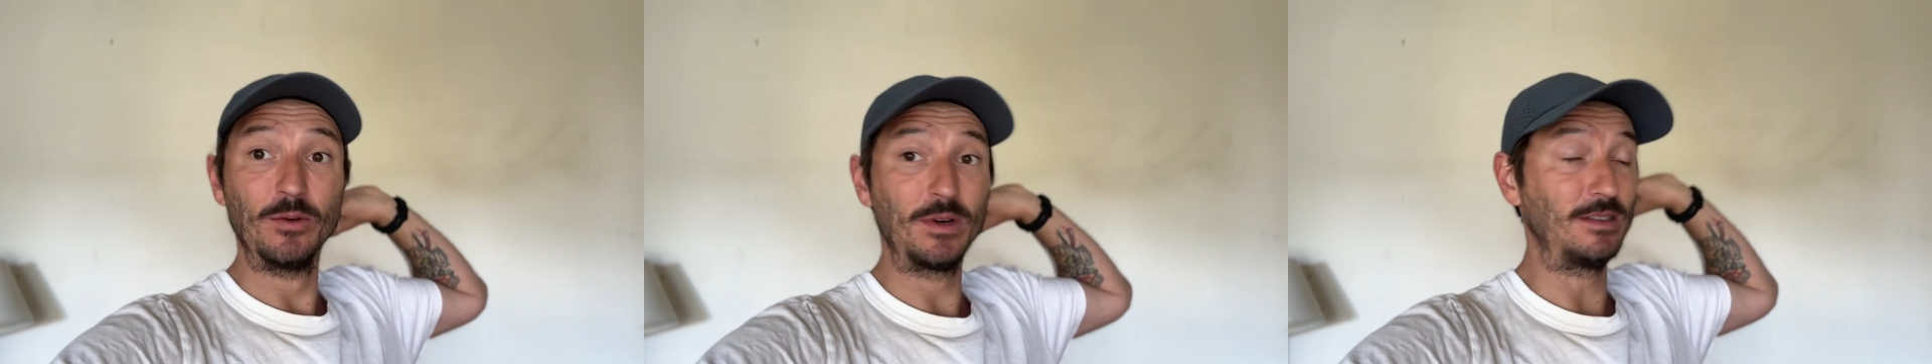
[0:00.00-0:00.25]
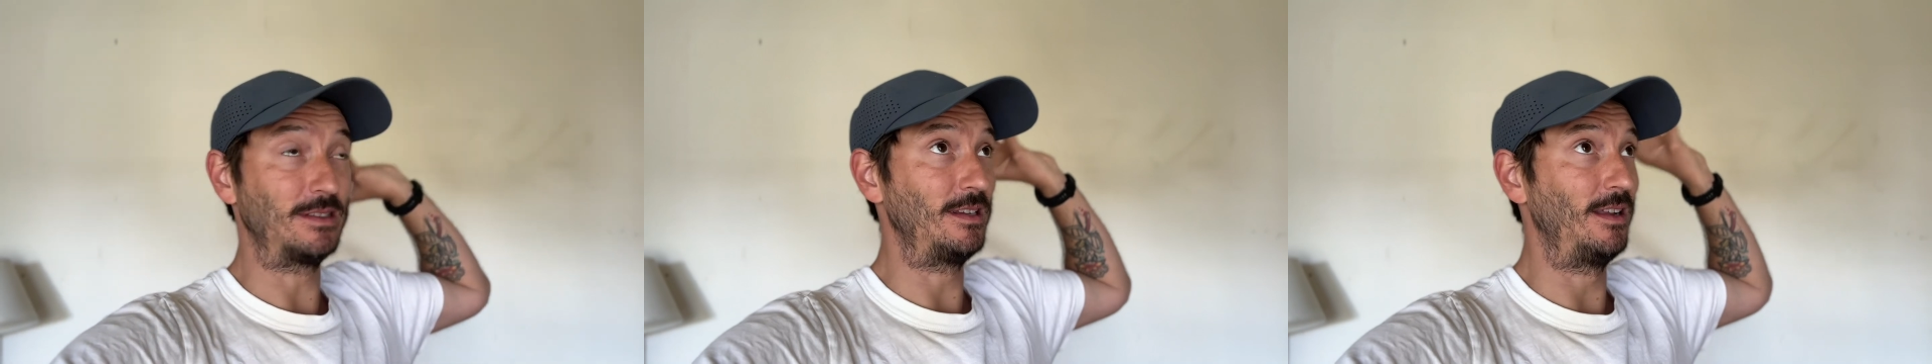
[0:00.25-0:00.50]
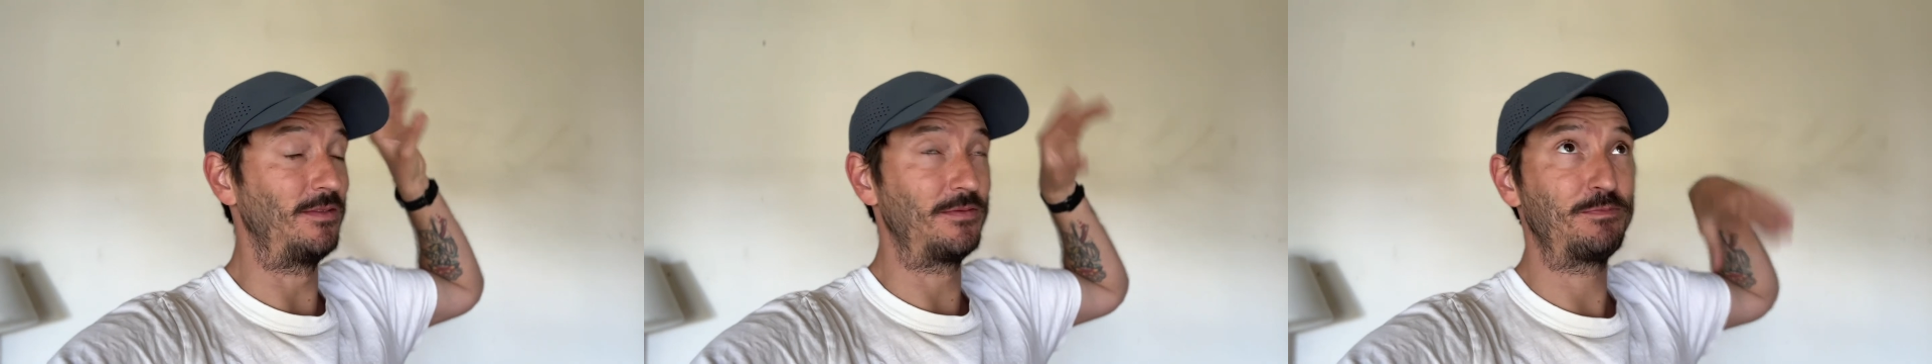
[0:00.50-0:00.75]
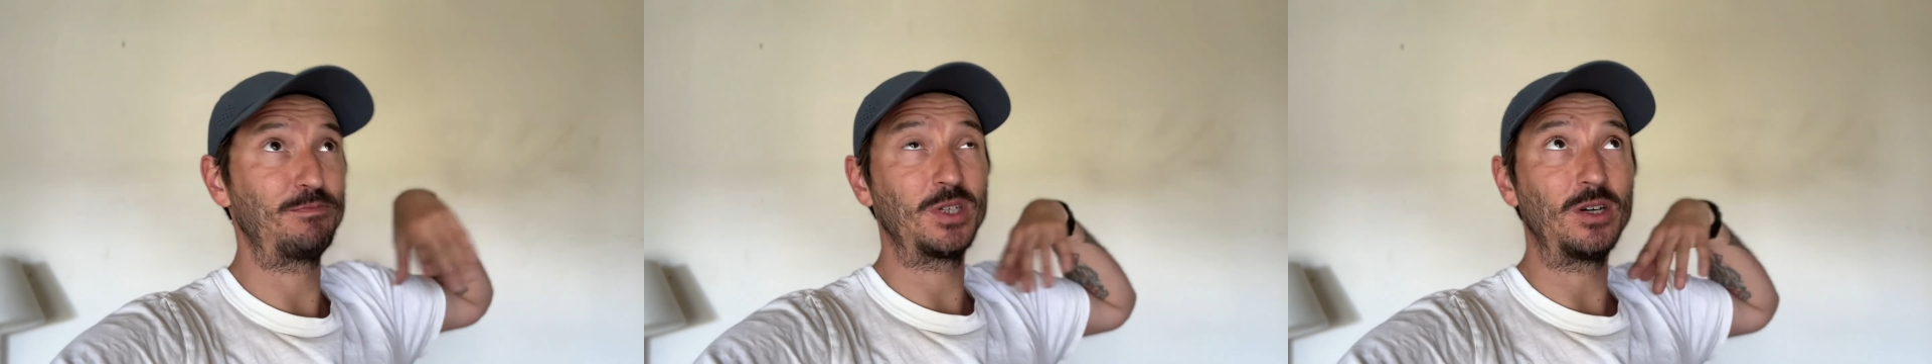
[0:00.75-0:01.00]
we still have
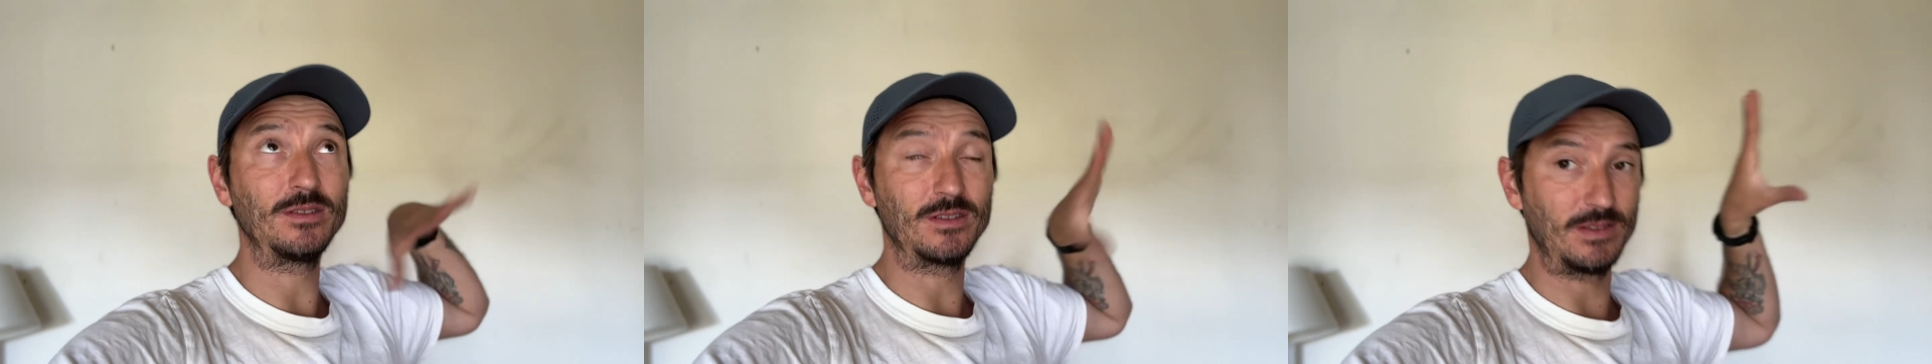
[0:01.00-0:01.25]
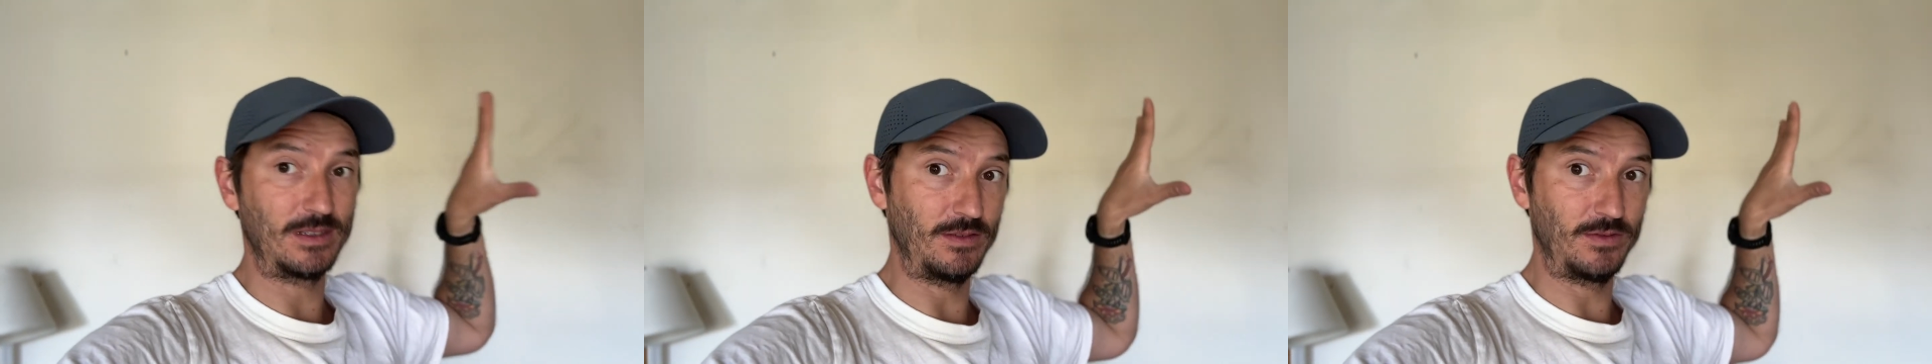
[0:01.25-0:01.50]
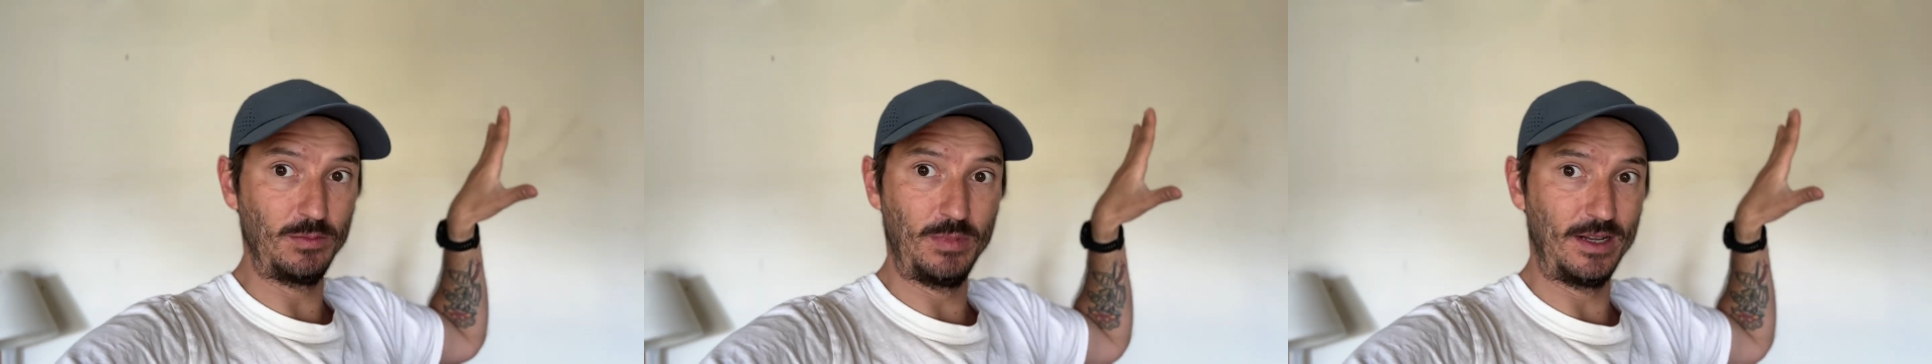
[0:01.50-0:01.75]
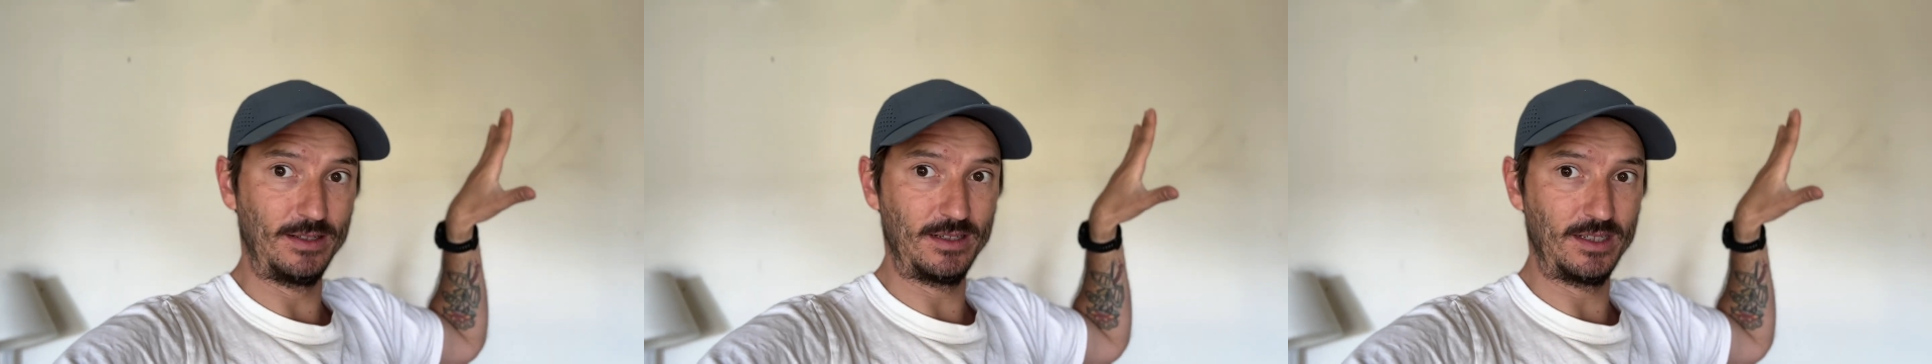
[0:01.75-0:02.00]
tons of stuff to
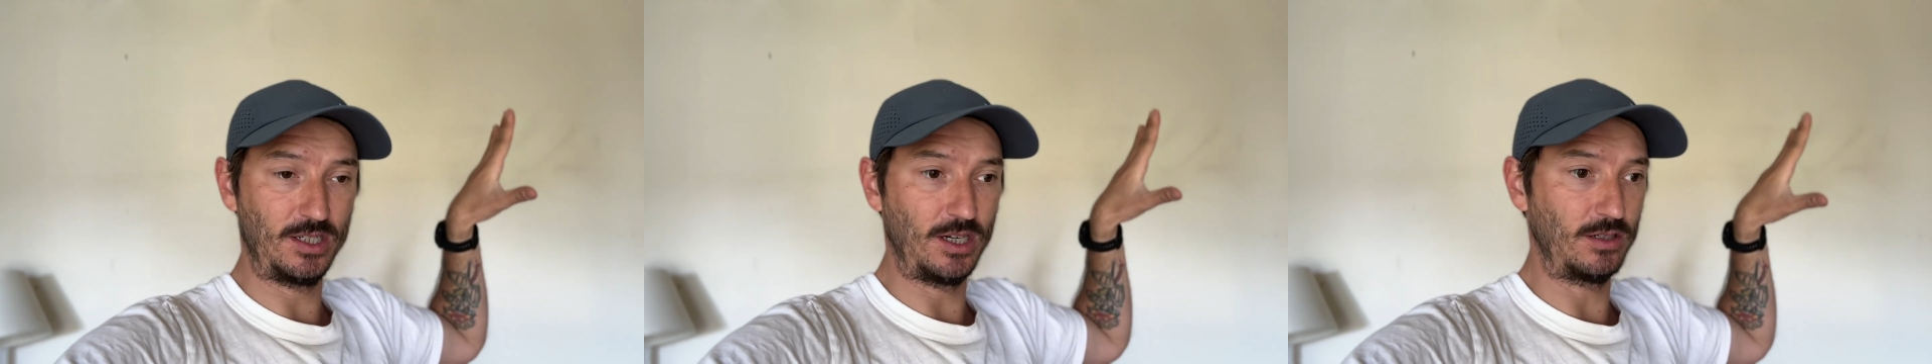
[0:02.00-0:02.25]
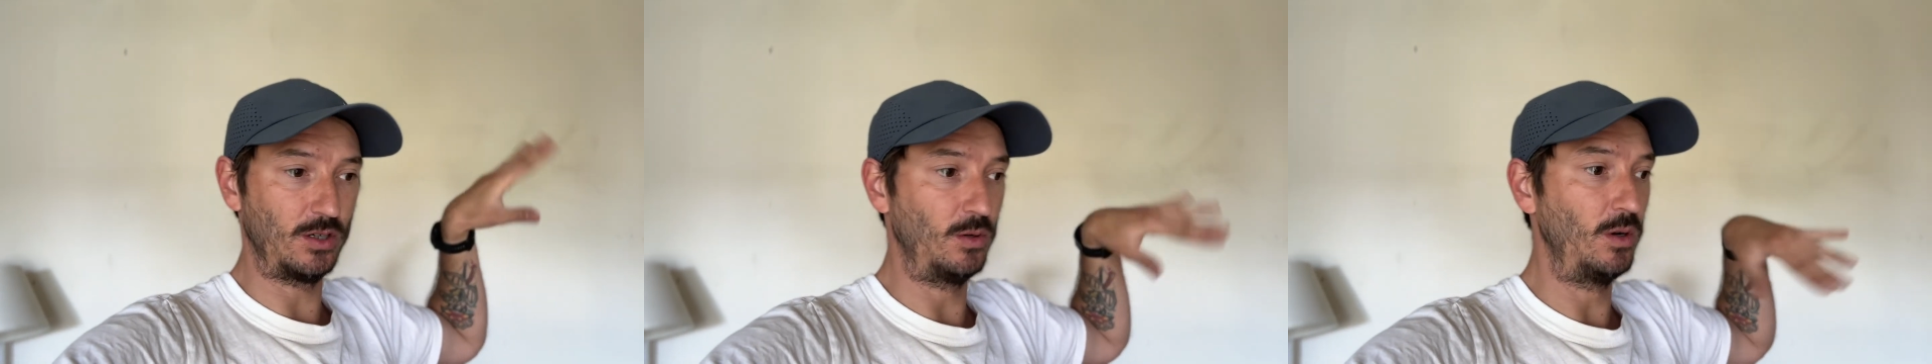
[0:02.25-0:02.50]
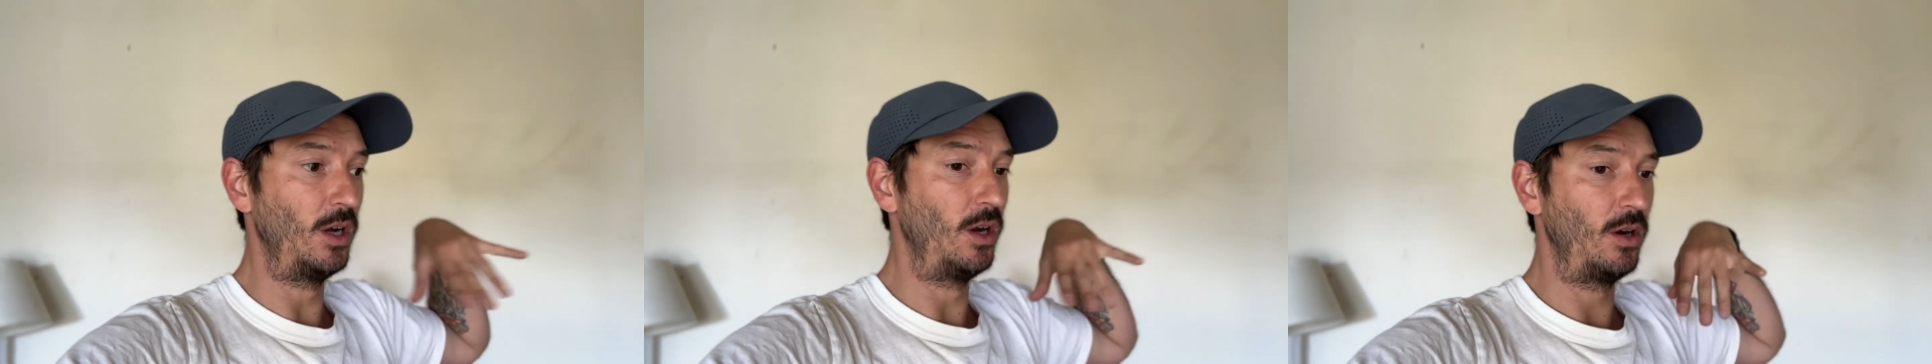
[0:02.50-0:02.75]
plant at the chateau,